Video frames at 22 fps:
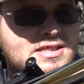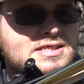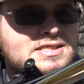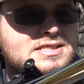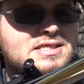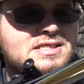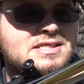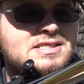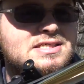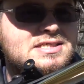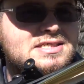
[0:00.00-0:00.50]

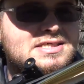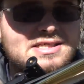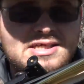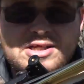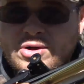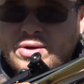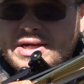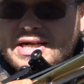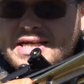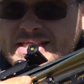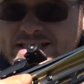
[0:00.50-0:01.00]
This is, you
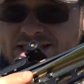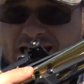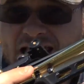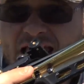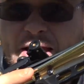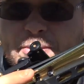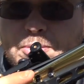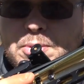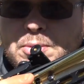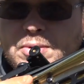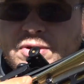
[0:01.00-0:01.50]
know, it is
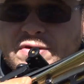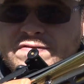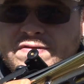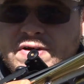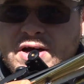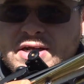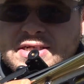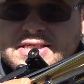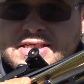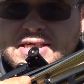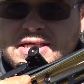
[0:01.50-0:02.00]
capable of
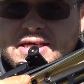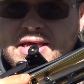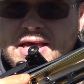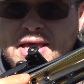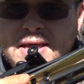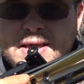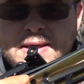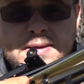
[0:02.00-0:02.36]
hunting,